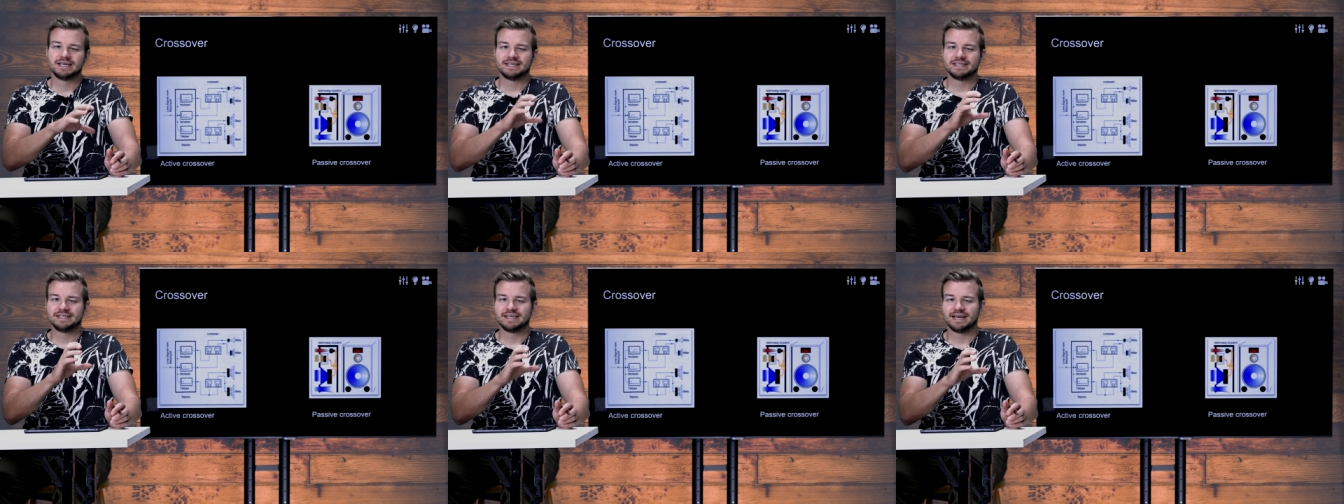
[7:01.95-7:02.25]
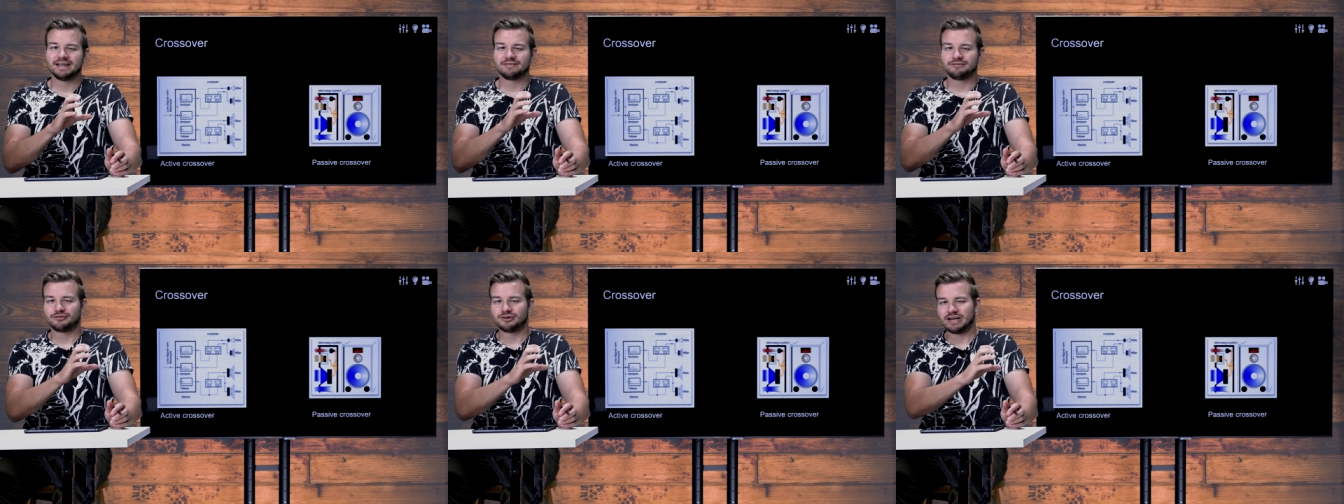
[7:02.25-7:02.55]
in the
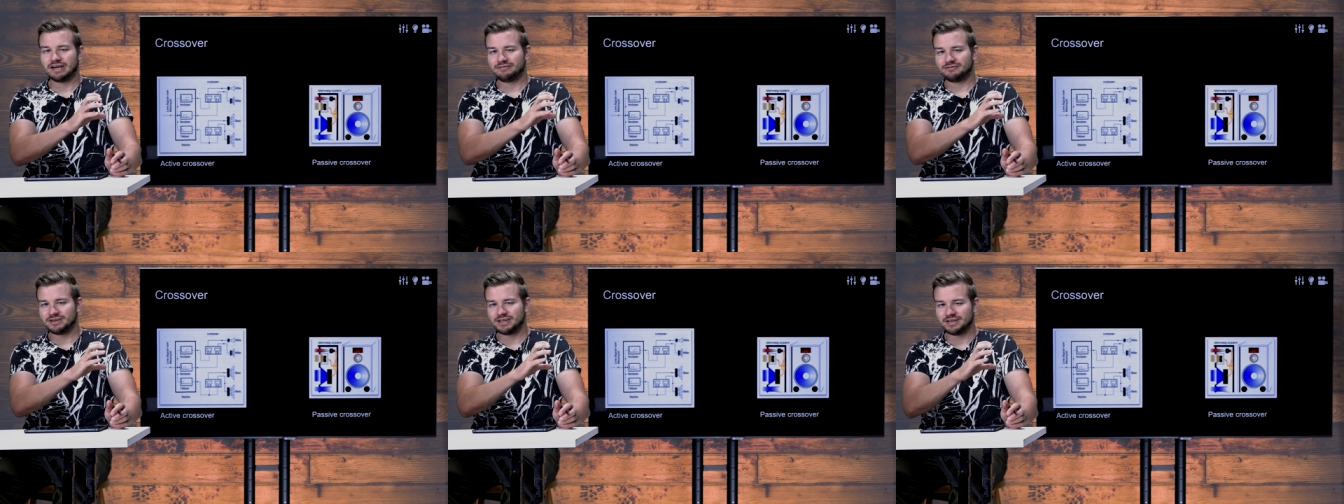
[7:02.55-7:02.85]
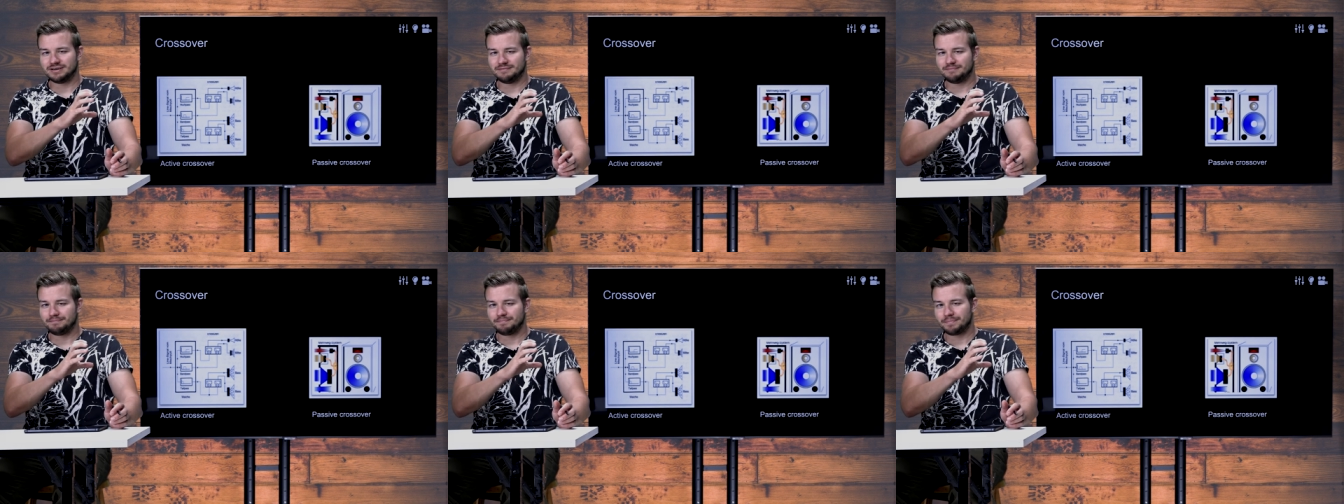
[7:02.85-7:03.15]
end for
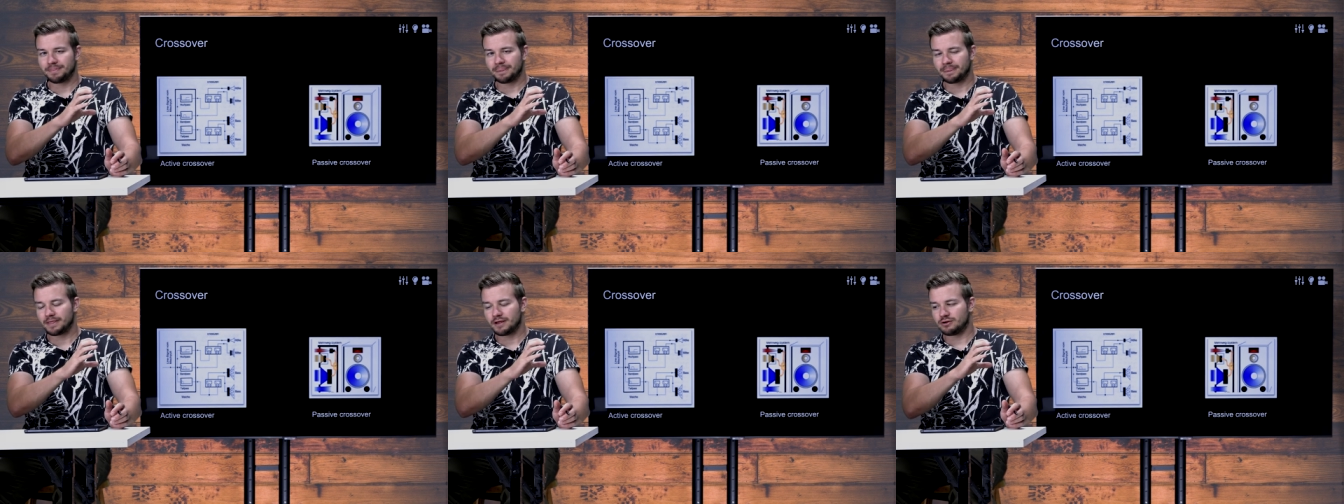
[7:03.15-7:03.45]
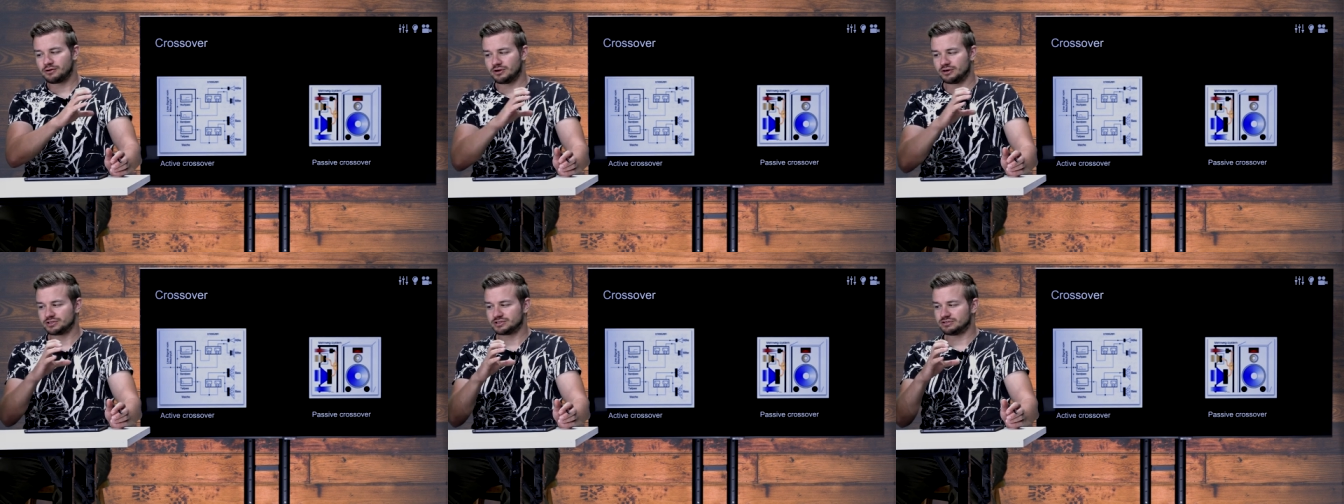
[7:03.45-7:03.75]
every
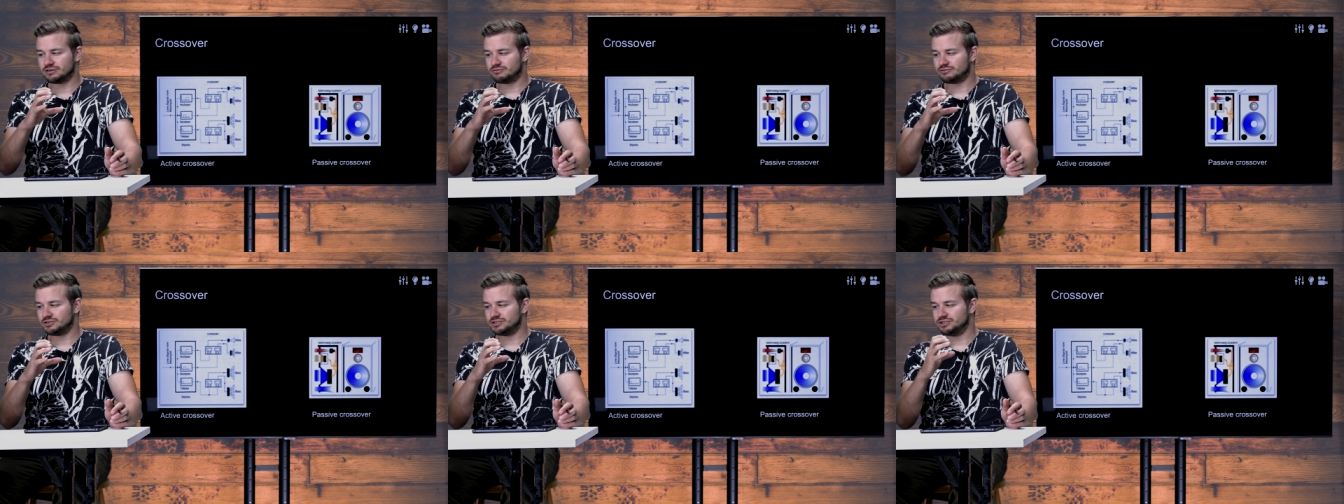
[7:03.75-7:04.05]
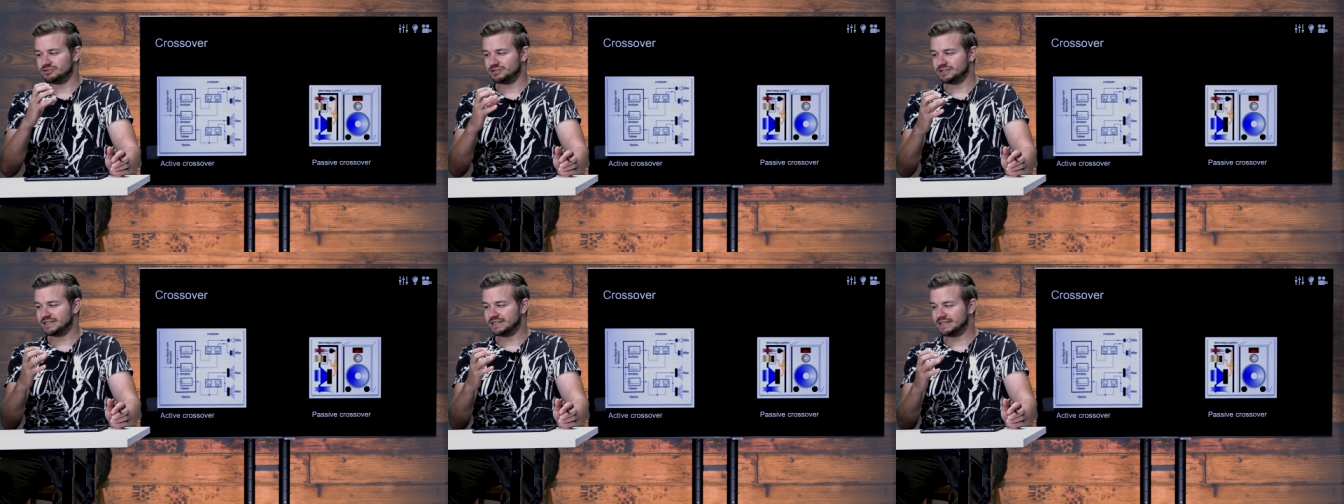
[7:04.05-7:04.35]
crossover
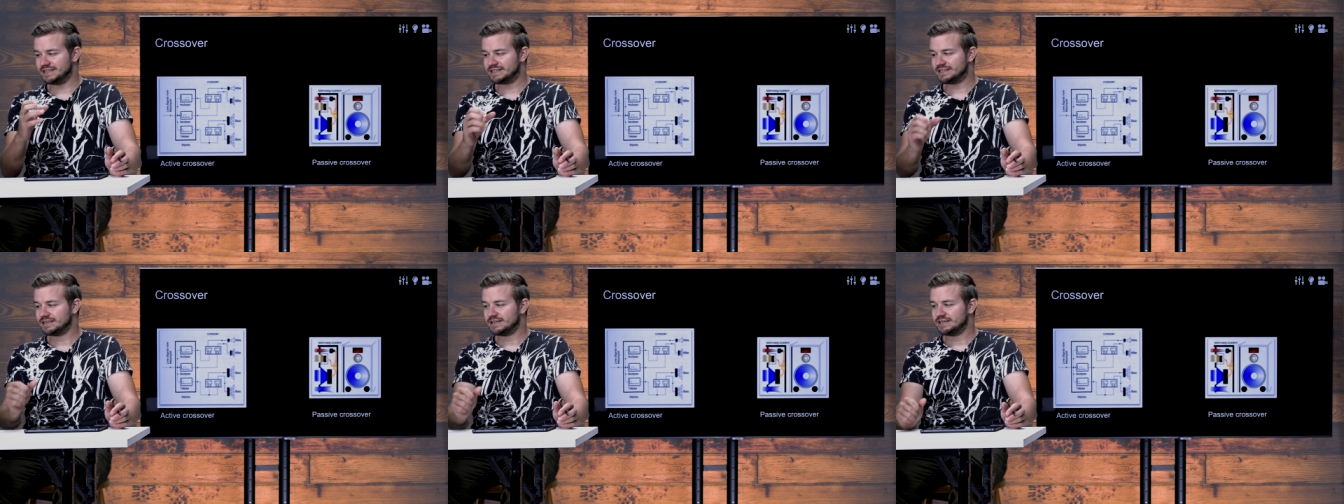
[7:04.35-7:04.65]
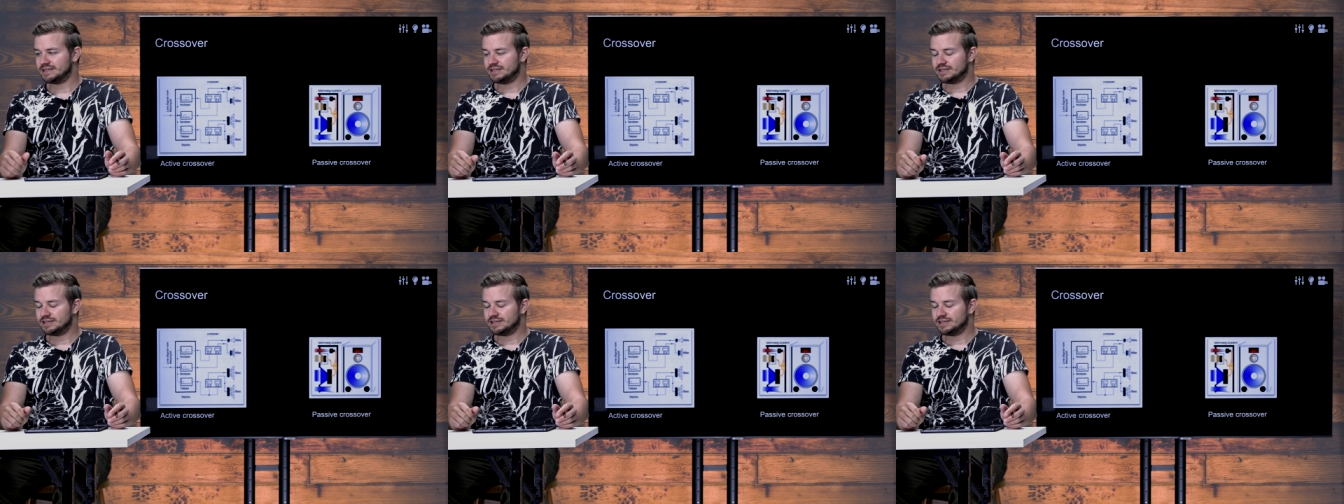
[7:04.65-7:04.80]
you need